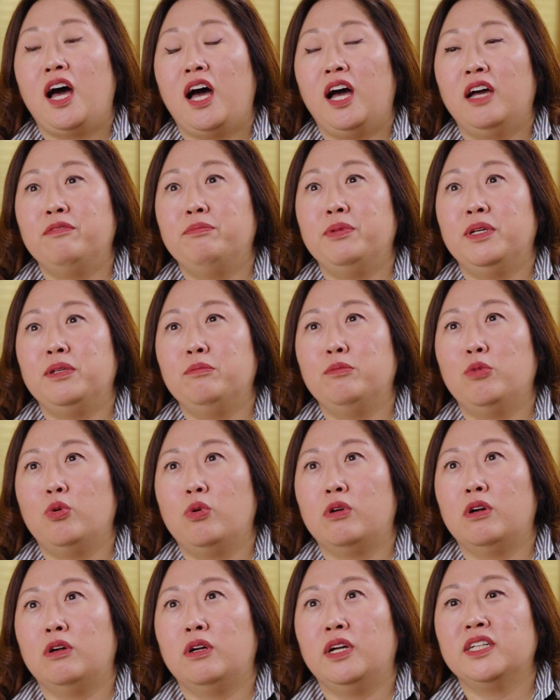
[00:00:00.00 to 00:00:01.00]
I've been
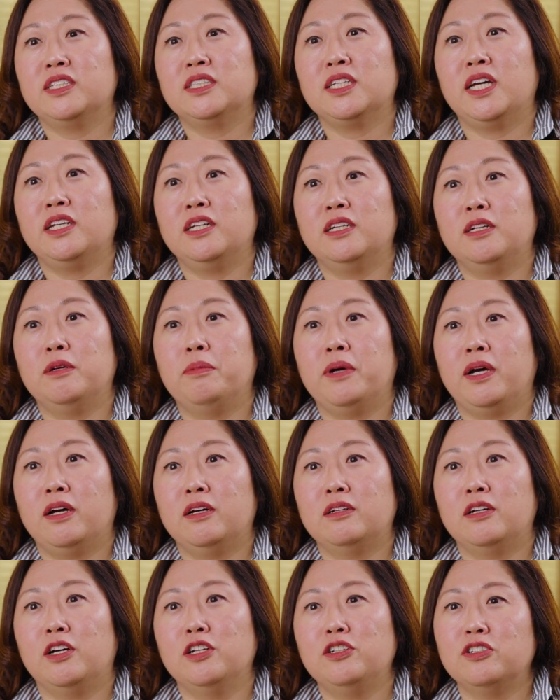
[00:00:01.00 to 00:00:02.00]
more excited
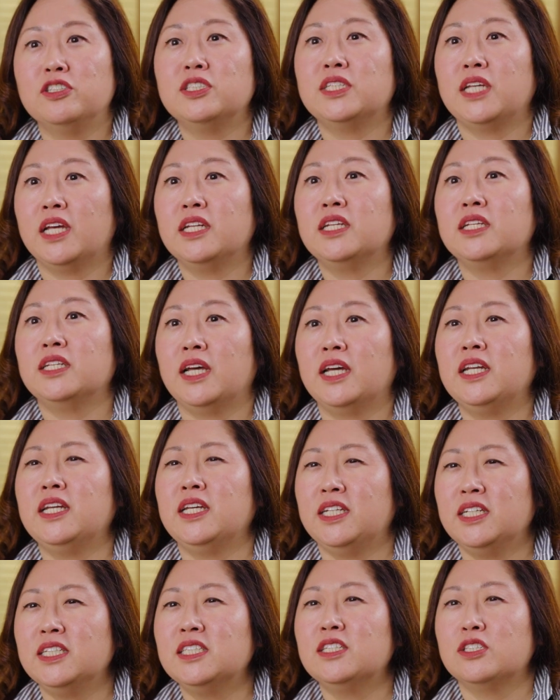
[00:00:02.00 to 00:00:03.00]
about understanding that
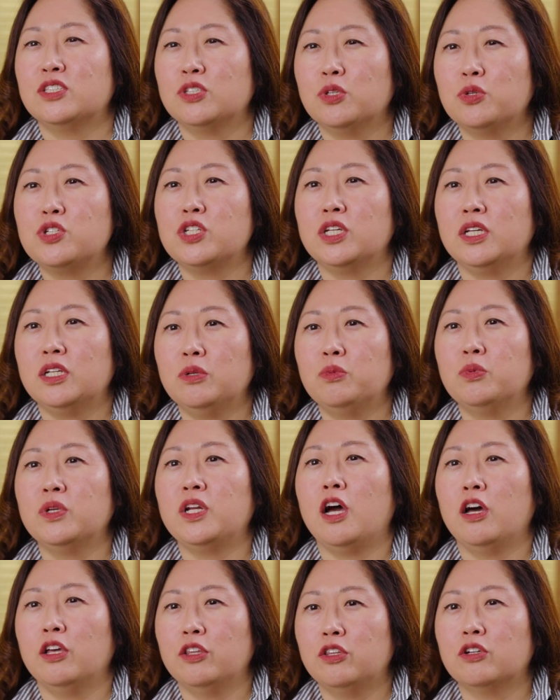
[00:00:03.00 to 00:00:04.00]
it is associated
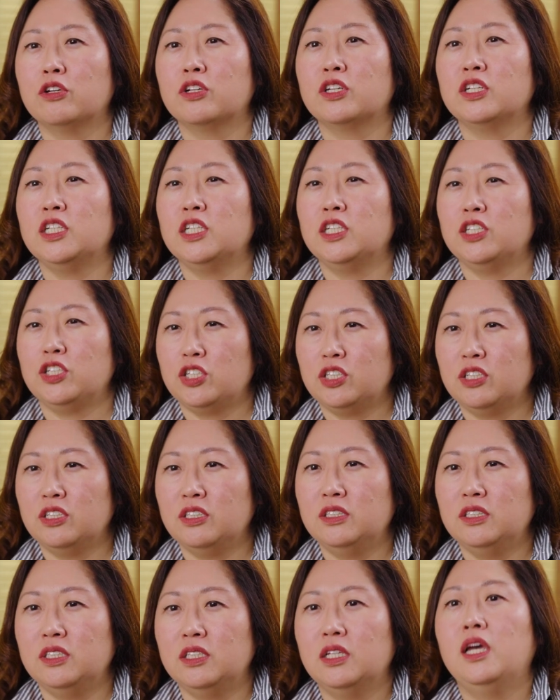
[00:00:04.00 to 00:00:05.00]
with other
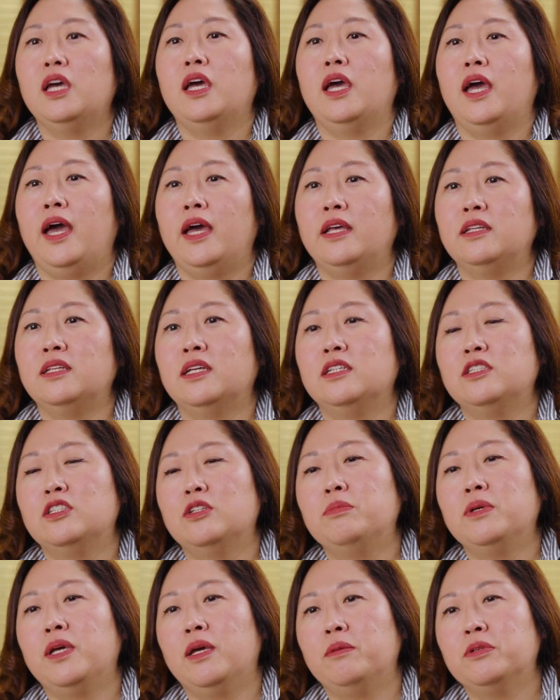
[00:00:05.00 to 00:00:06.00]
conditions and then
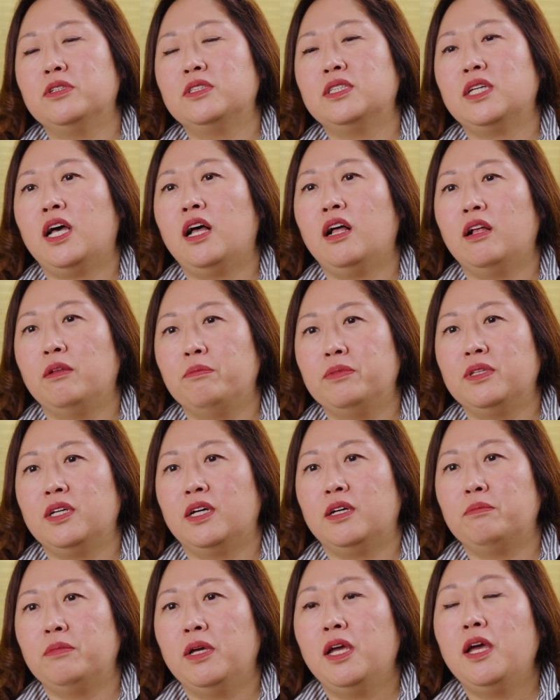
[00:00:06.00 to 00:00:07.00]
to be able to help
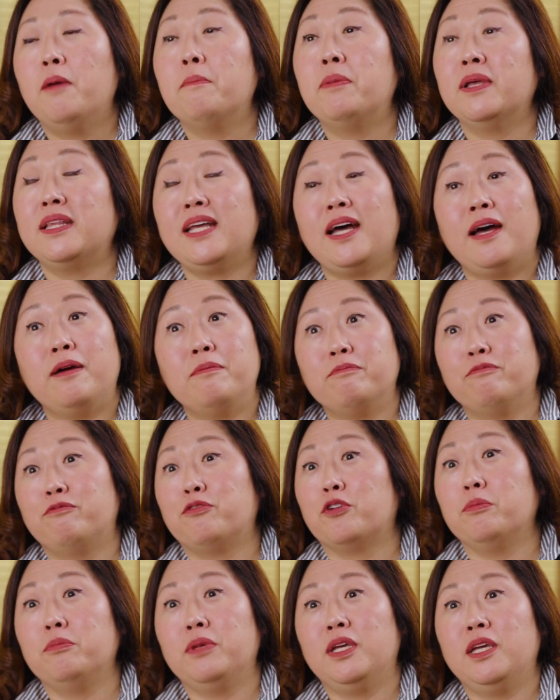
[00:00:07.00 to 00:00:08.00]
them. But that
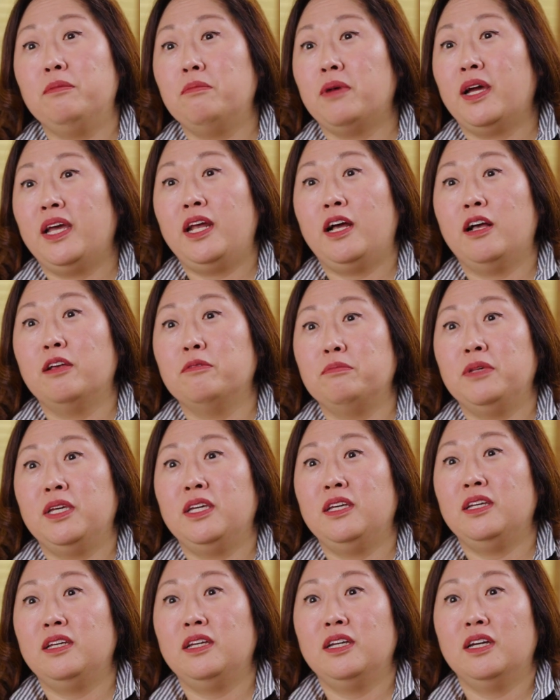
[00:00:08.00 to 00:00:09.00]
for me might help
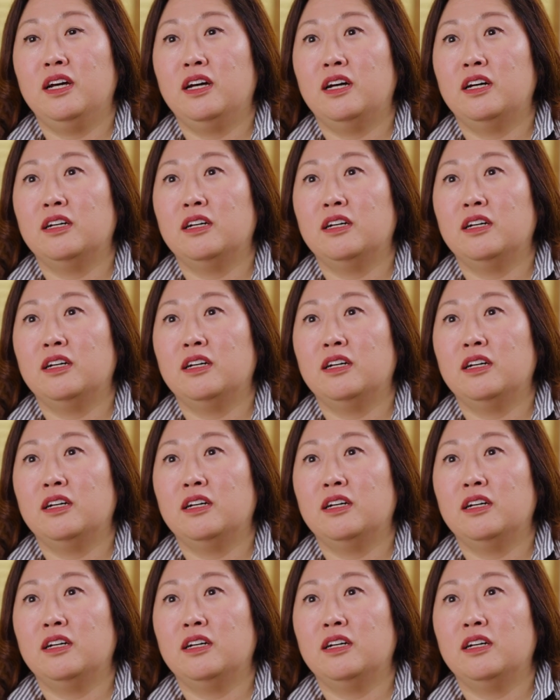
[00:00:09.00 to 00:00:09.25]
me